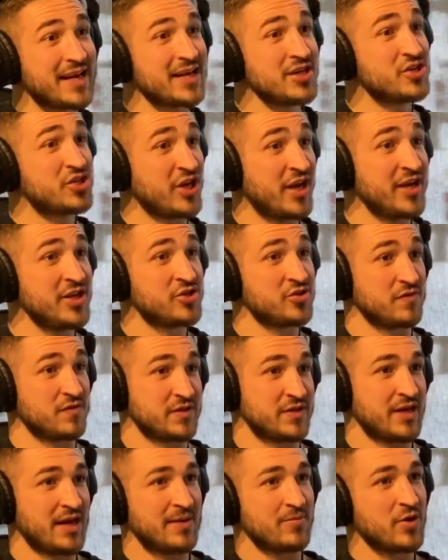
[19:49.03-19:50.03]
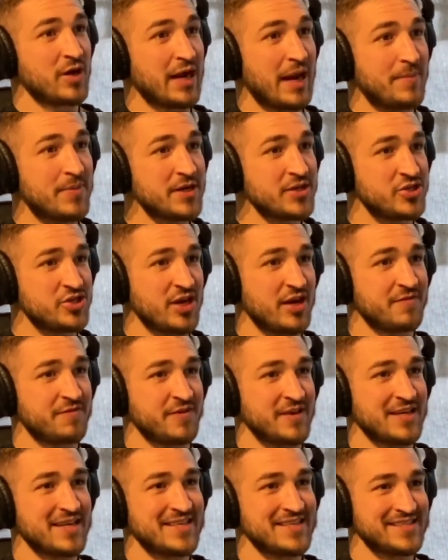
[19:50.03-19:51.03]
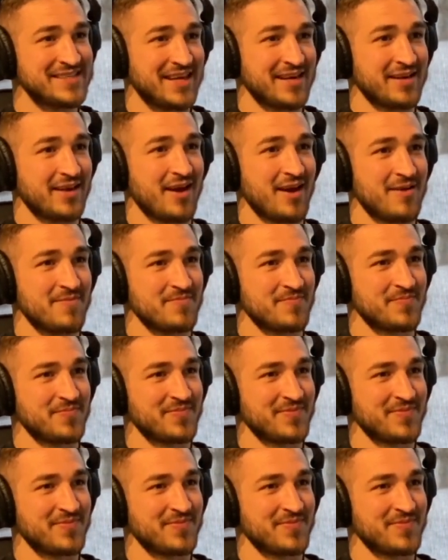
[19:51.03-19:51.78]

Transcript: change over time, right? I bet Jeff hit his end game.